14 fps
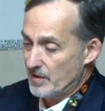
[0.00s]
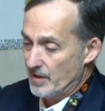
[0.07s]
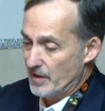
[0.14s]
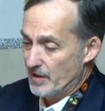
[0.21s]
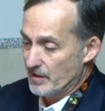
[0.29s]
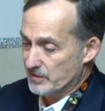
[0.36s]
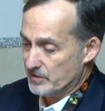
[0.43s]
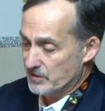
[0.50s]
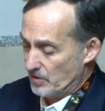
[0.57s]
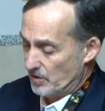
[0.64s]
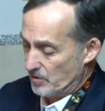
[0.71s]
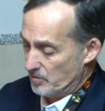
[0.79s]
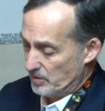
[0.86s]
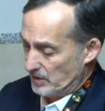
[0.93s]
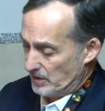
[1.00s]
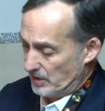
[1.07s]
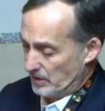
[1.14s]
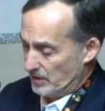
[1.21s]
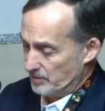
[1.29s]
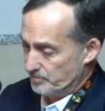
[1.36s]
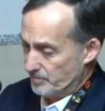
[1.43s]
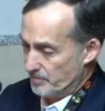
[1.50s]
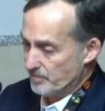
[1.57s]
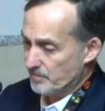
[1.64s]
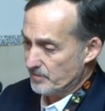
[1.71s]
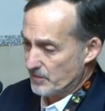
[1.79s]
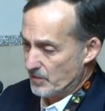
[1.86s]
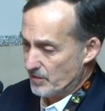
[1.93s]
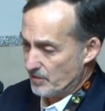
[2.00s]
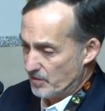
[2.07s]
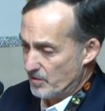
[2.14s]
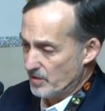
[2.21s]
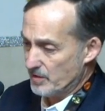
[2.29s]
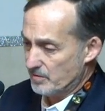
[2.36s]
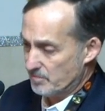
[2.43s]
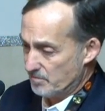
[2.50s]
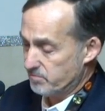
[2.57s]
And so good